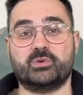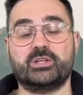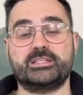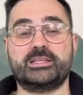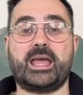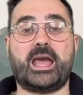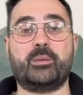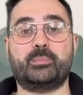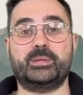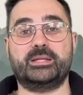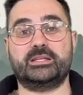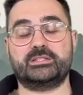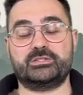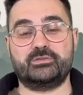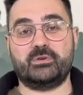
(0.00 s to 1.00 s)
is happening
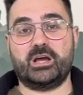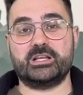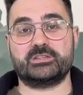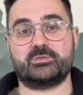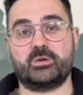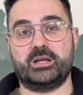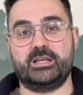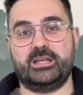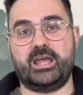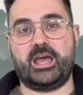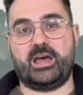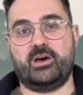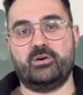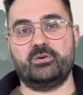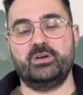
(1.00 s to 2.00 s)
to us right
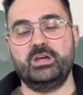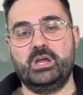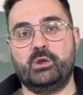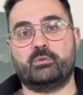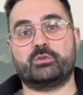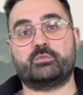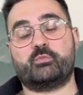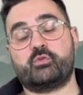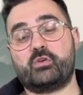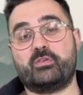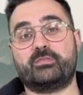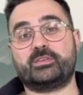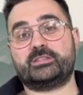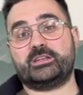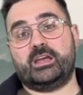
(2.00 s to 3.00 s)
now was
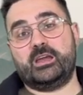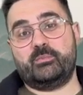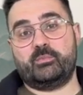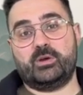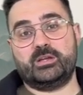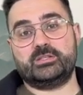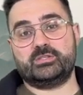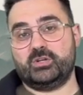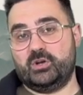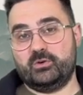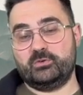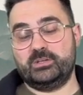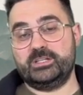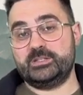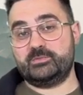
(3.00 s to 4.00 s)
prophesied by Joel
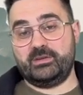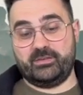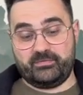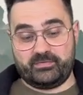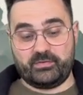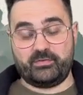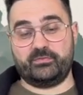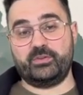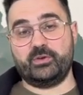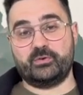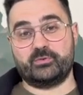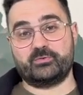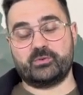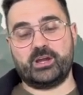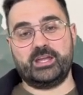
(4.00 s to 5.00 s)
and is being fulfilled
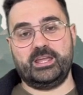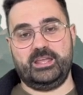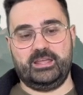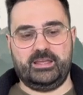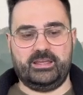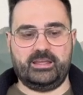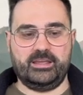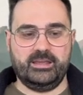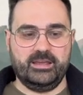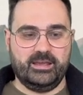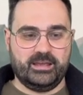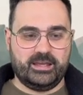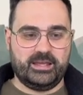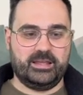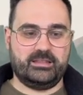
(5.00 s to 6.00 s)
right here
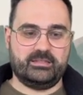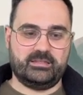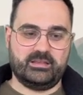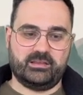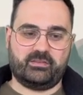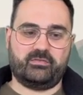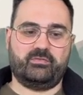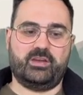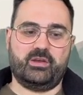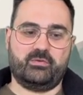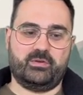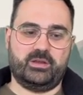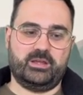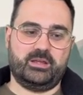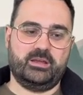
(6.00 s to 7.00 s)
in this
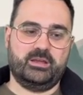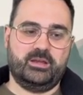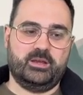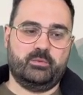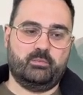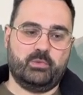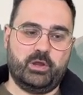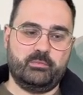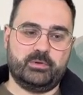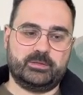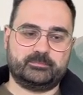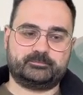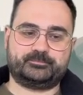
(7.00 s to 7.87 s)
very moment.